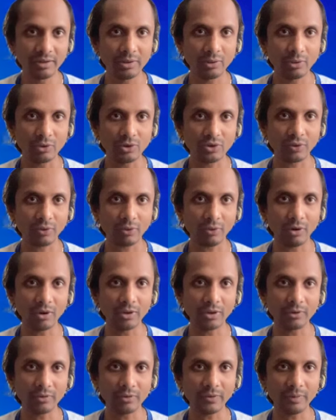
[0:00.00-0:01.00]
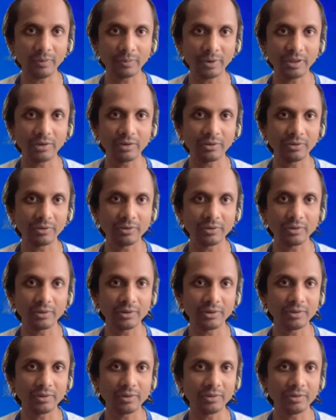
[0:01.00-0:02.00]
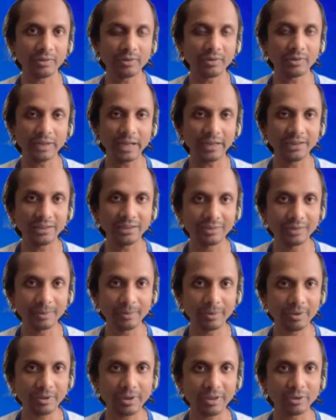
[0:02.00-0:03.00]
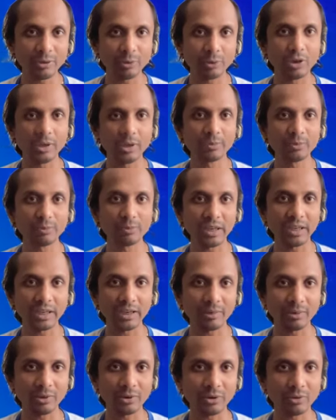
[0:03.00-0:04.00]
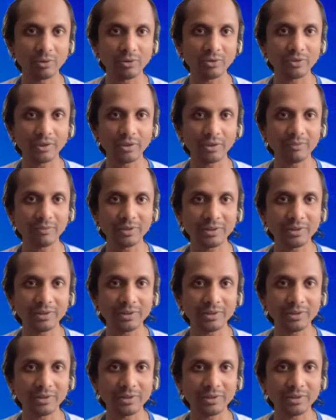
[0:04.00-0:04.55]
You just call your family on the dining table and you keep speaking about yourself.